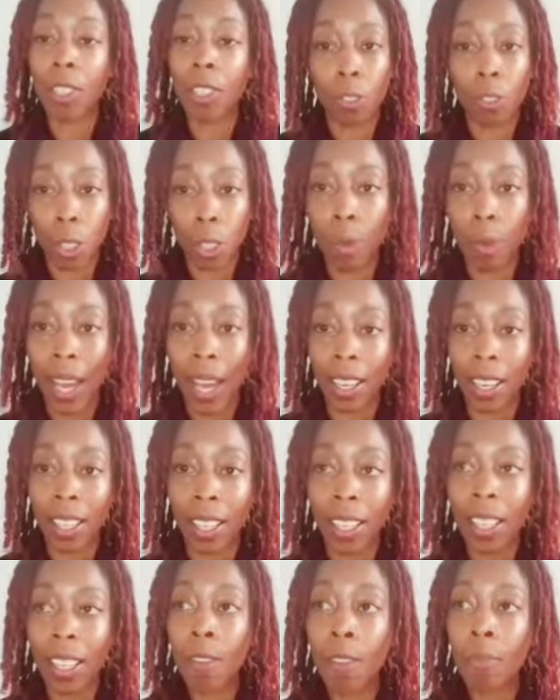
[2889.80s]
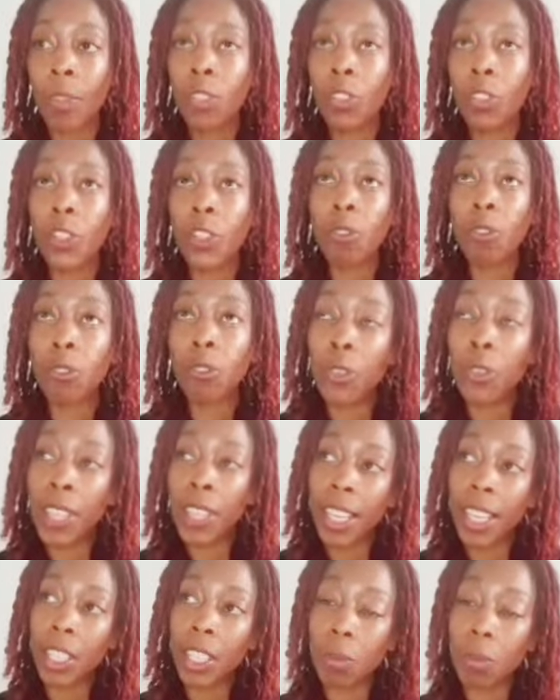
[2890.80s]
and I haven't looked back. You,
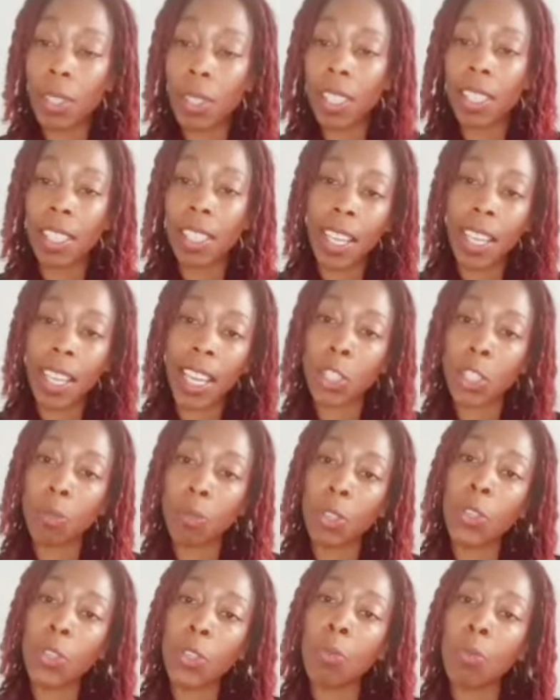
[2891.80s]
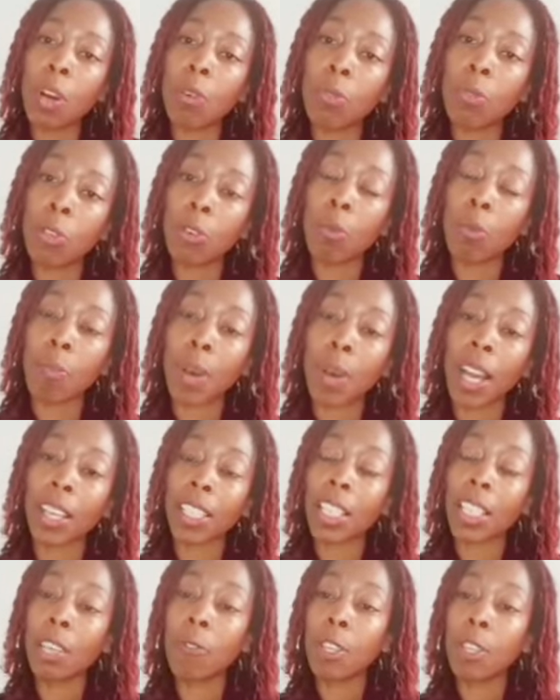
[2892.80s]
you get to a stage where you won't
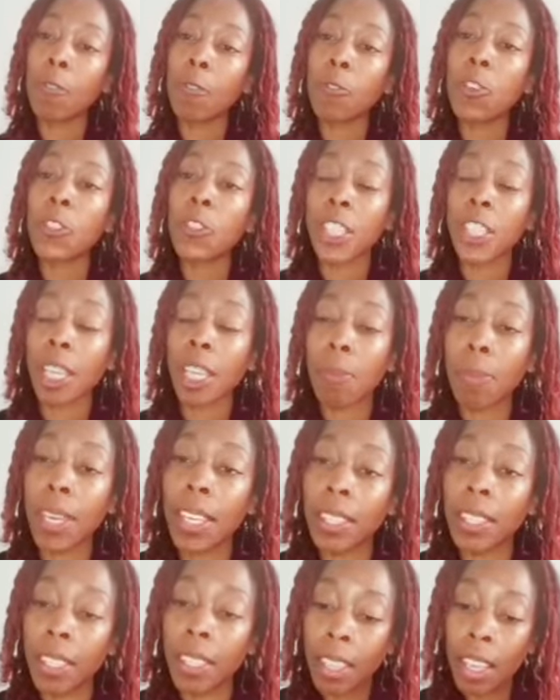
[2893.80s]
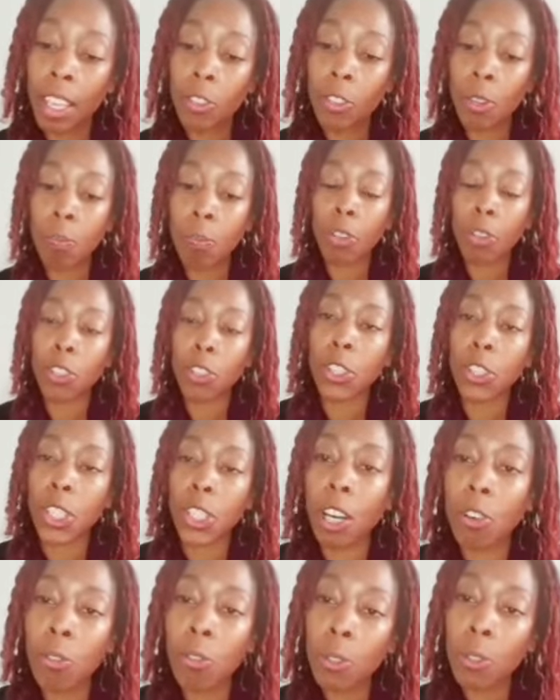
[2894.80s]
look back. And even if you tip in, you
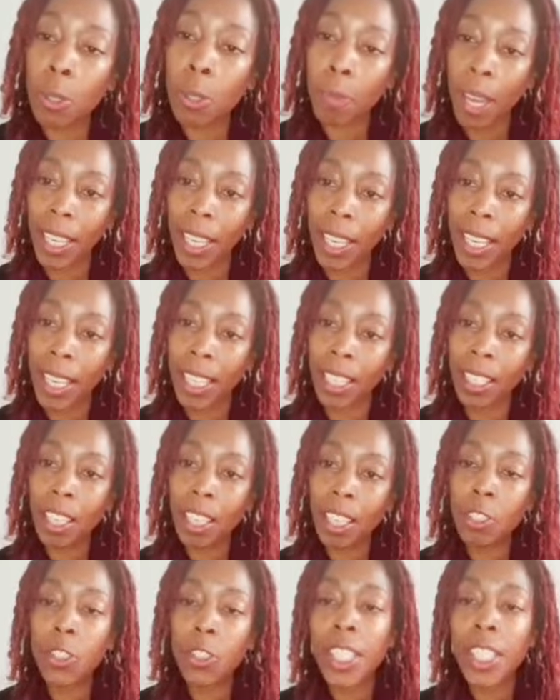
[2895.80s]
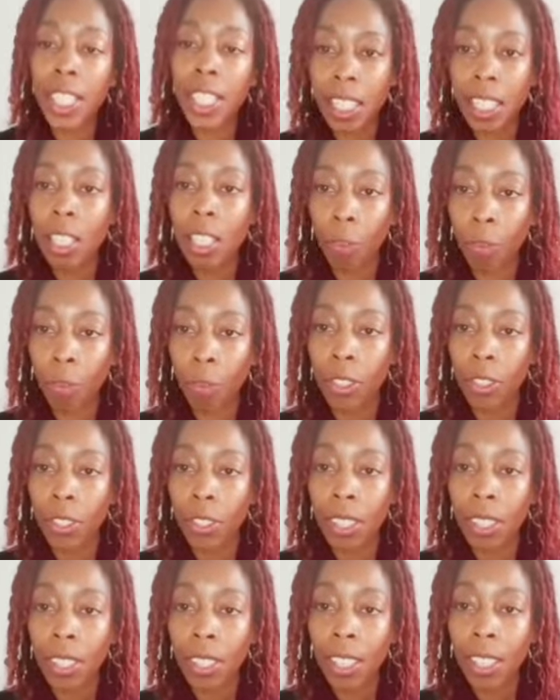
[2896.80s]
put your toes back in, you see the
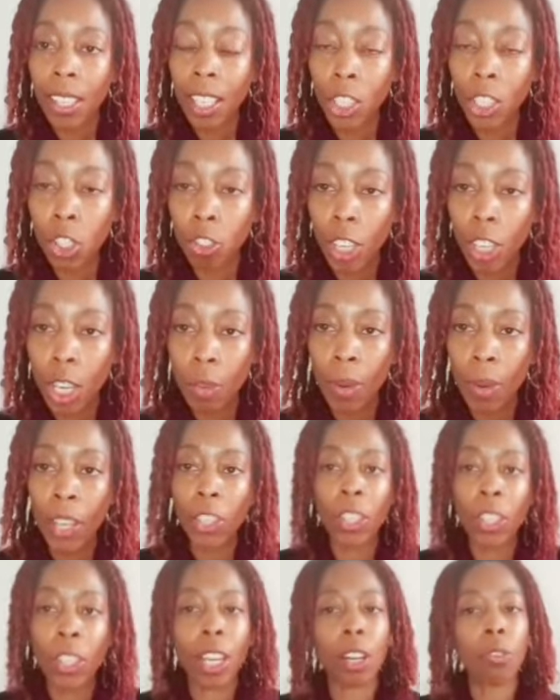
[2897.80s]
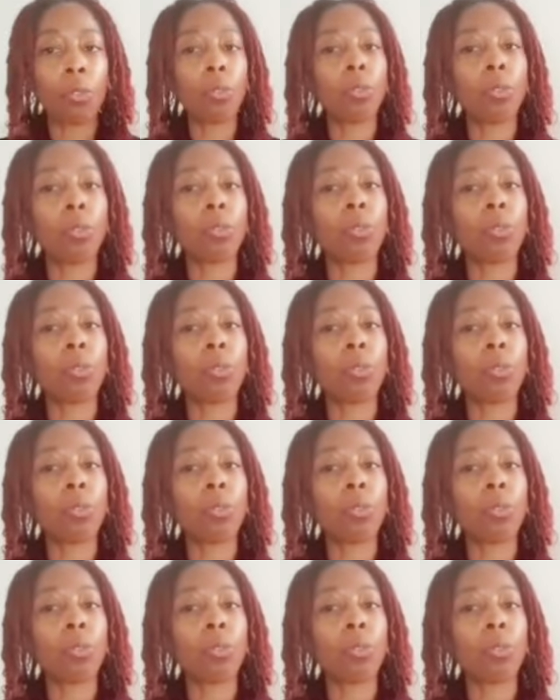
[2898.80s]
difference. And straight away, you're like,